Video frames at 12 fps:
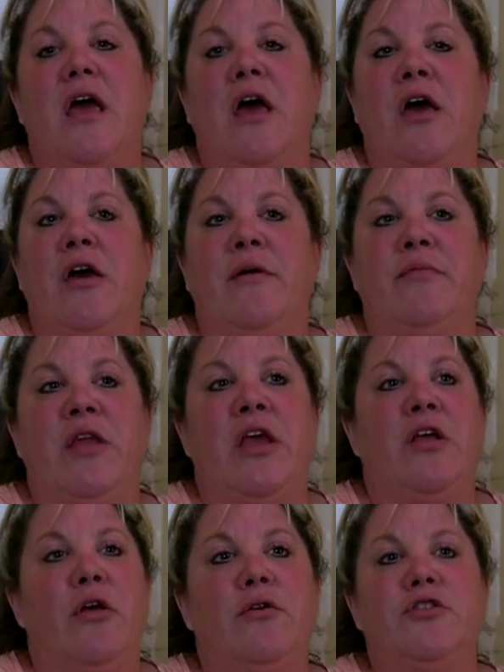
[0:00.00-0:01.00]
the
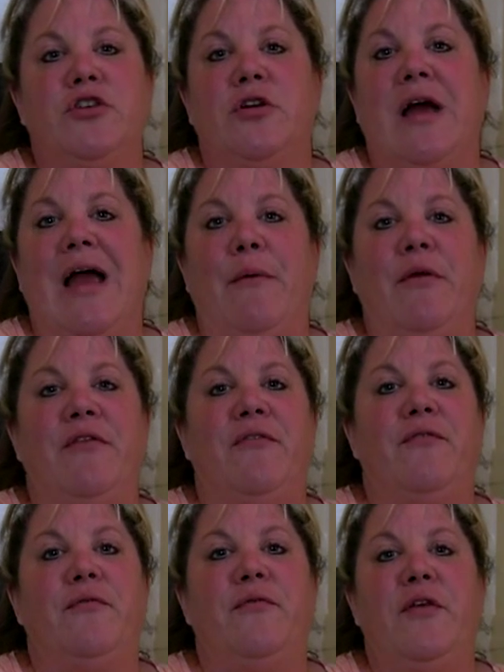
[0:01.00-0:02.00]
enclosure, I would
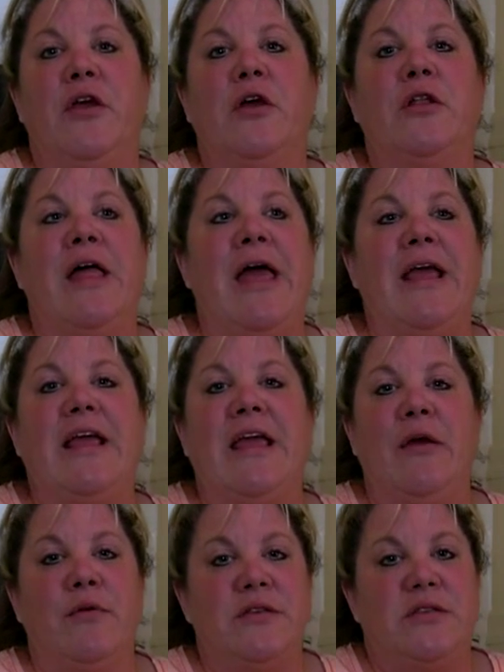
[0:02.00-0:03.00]
feel like
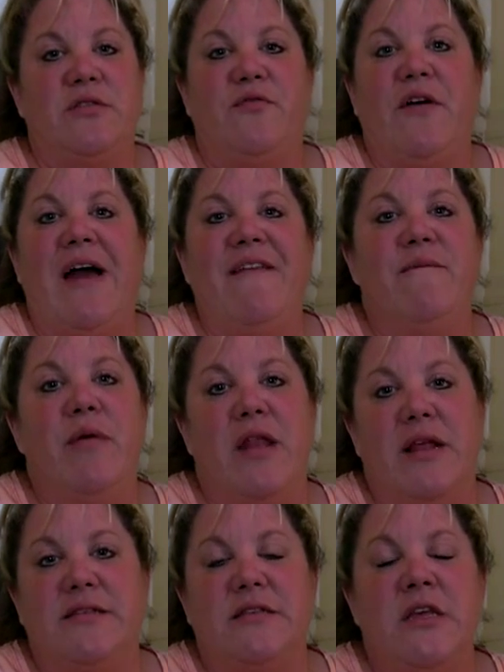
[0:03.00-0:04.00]
it was 5
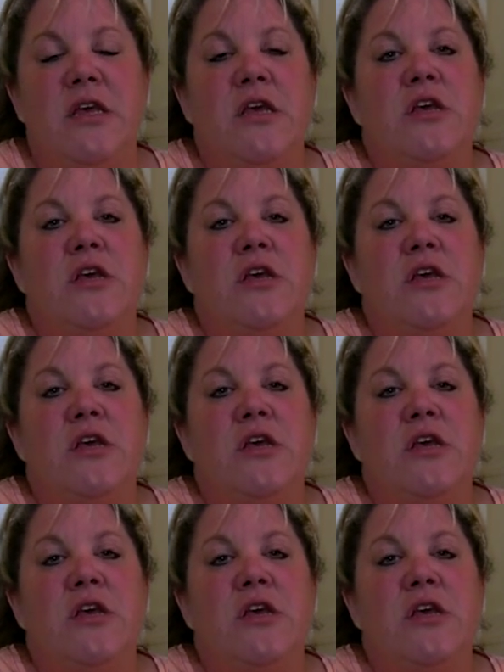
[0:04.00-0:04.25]
minutes.